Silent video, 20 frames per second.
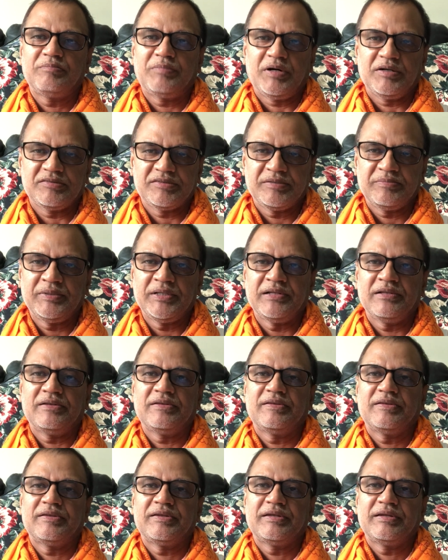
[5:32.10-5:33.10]
possible.
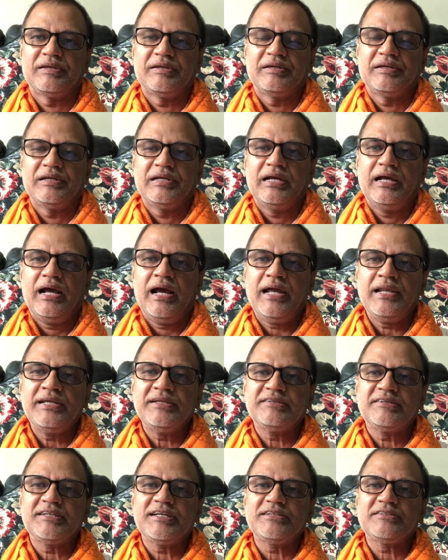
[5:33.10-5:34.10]
And
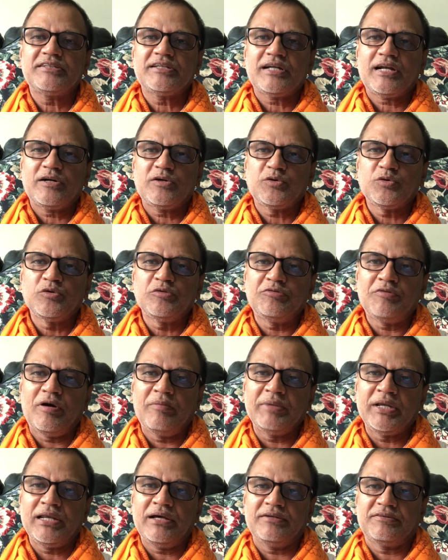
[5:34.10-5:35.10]
he says there are two
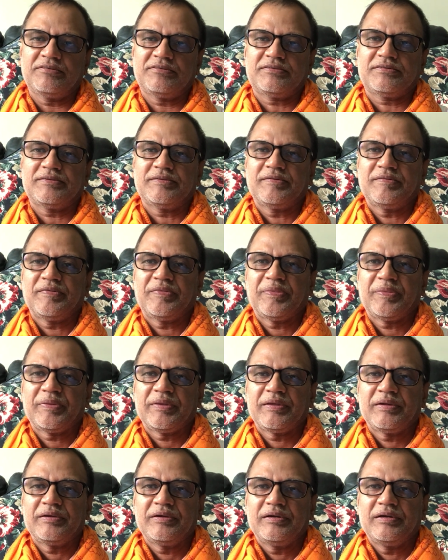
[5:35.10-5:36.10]
formulas,
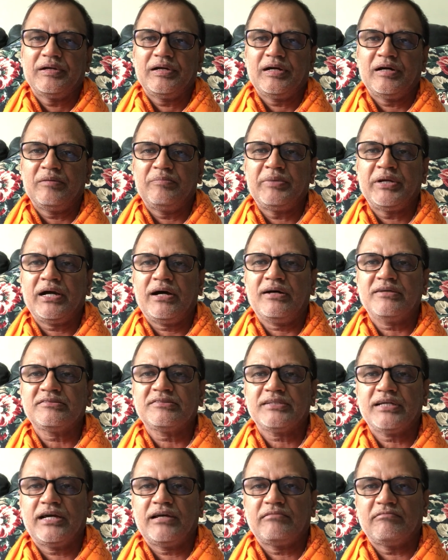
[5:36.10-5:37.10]

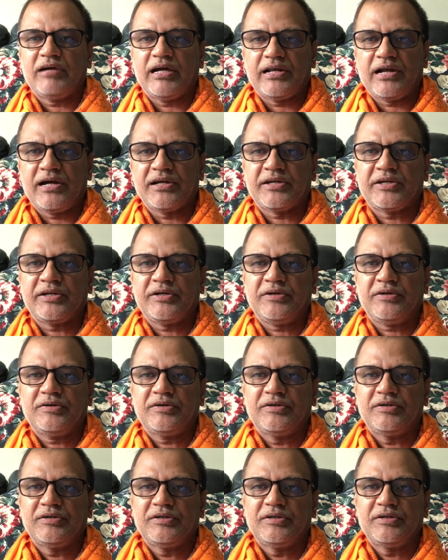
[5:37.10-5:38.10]
abhyās and vairāgya.
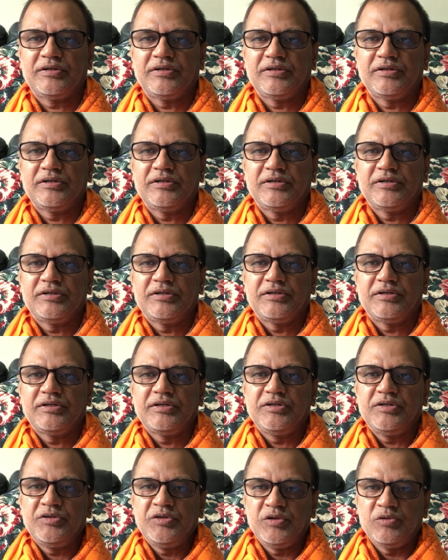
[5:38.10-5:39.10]

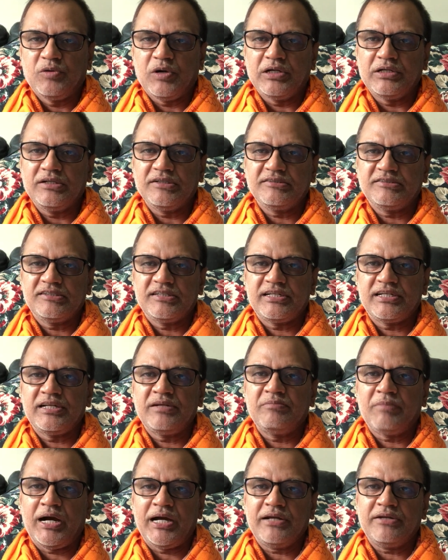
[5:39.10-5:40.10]
You want a
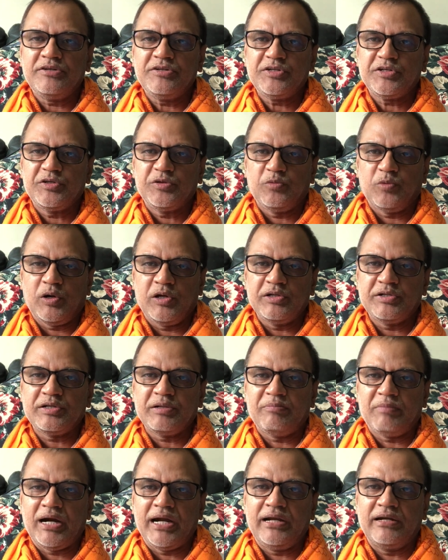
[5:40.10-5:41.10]
serene mind, you want
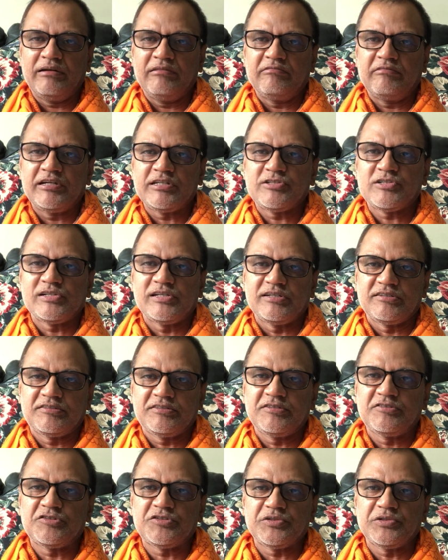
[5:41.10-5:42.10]
a mind which
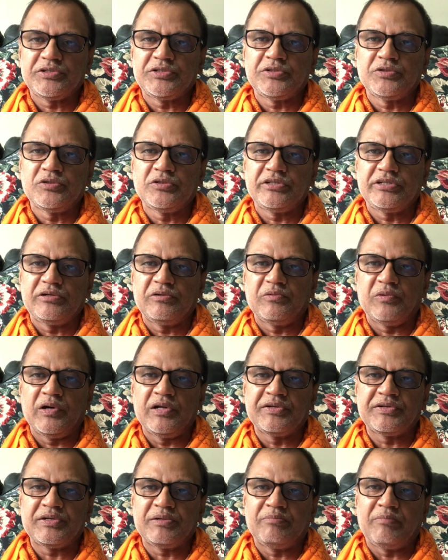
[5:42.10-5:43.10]
listens to you, you
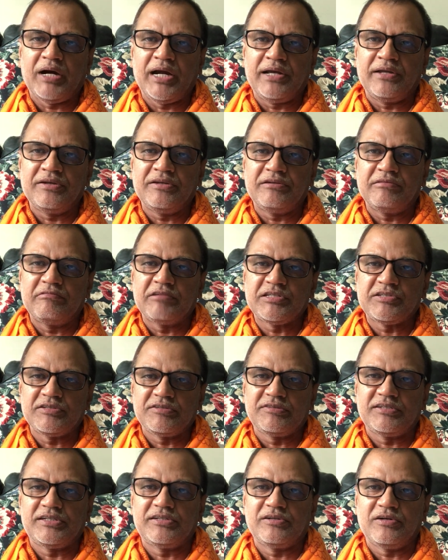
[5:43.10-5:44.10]
want a mind which
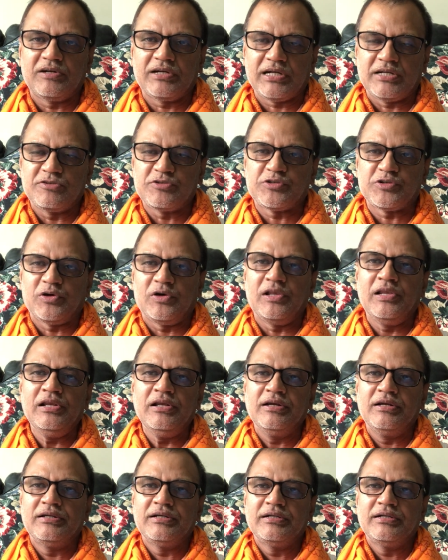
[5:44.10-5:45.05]
is in your control,